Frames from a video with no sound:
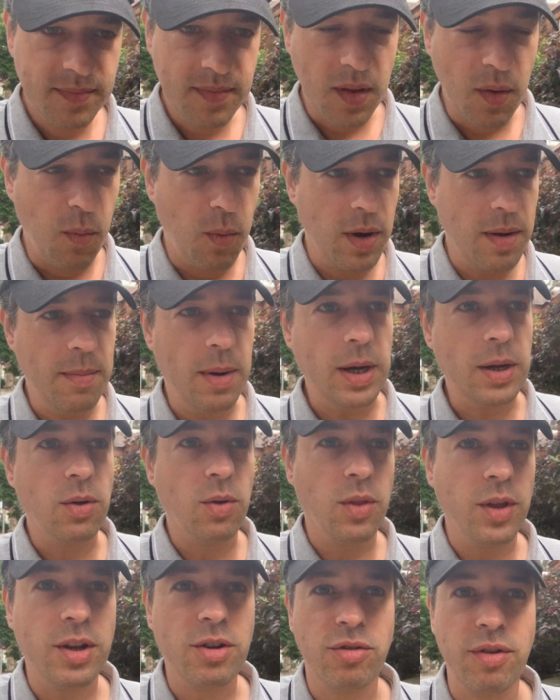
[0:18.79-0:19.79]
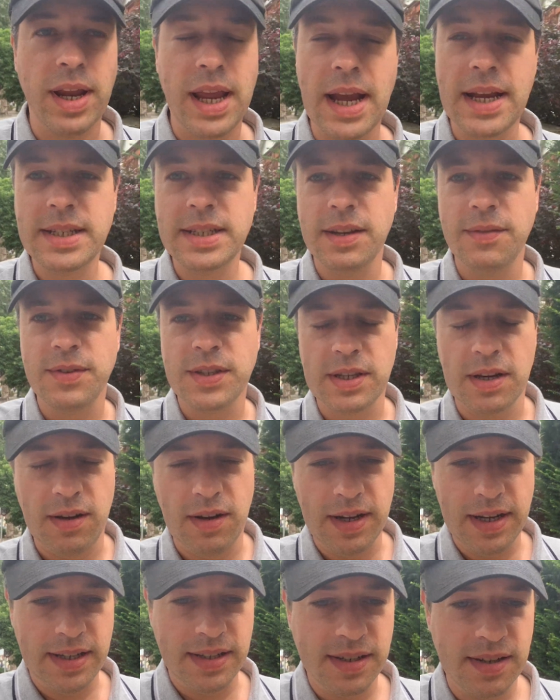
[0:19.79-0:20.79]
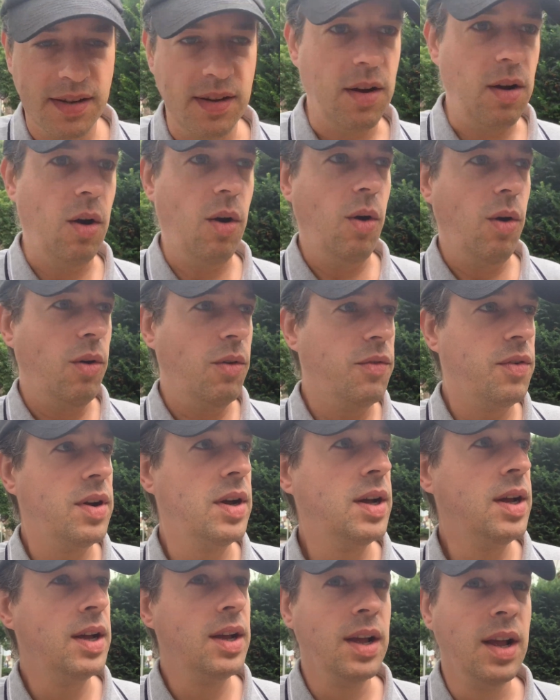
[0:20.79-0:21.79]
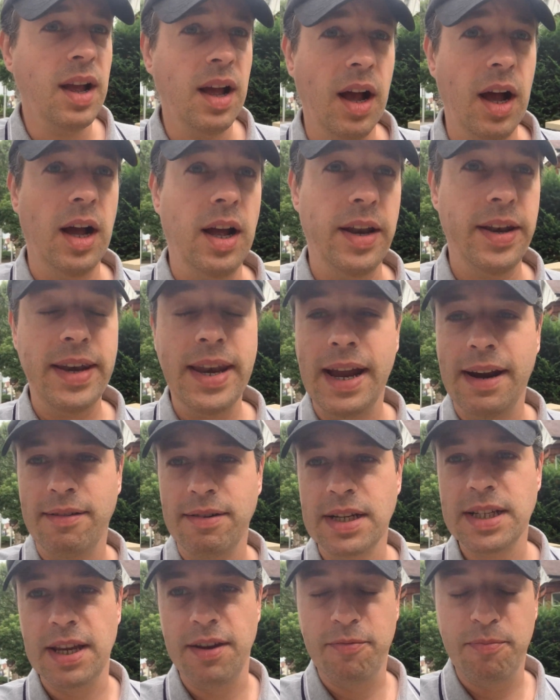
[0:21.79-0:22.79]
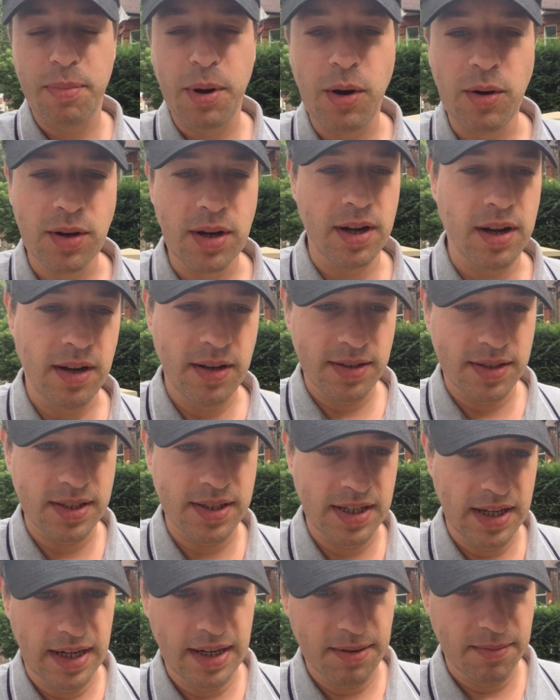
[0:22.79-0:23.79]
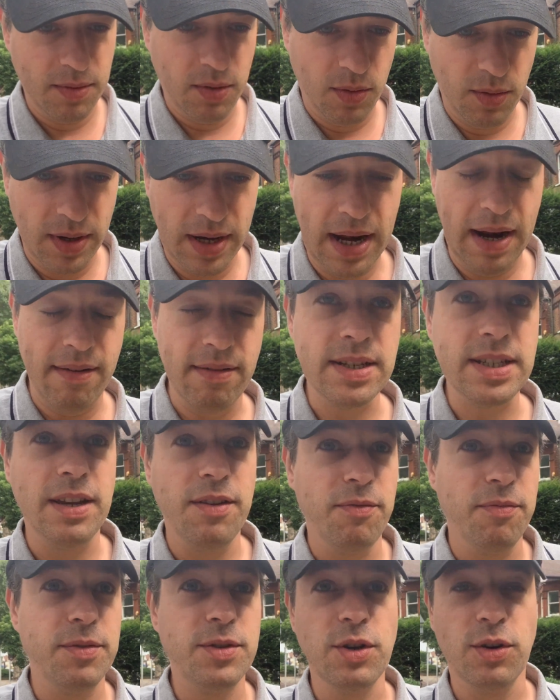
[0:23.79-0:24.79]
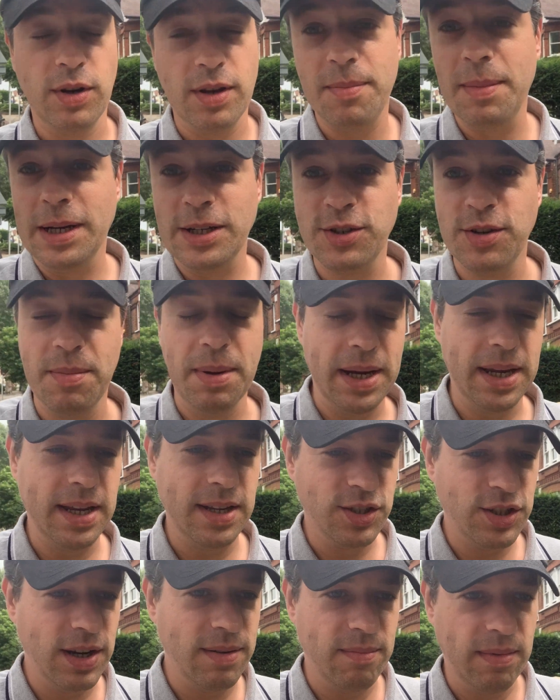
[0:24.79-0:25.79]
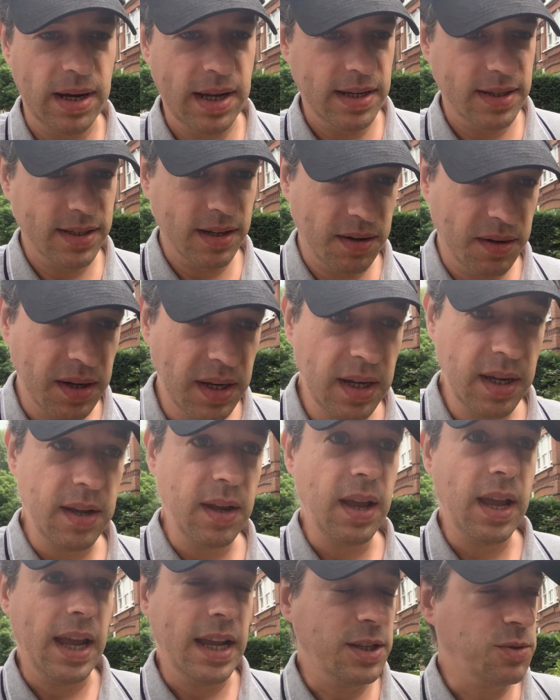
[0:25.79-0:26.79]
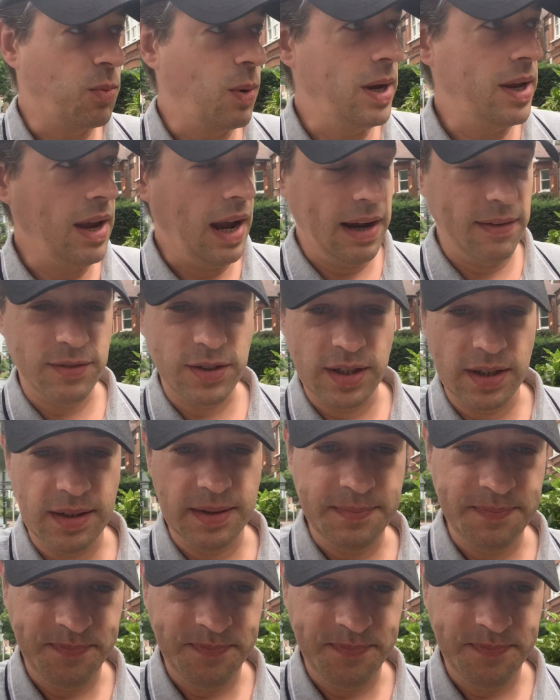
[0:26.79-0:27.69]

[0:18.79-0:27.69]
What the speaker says: what you might call the creative side of narrative podcasting or narrative documentary making generally. So it's where you have to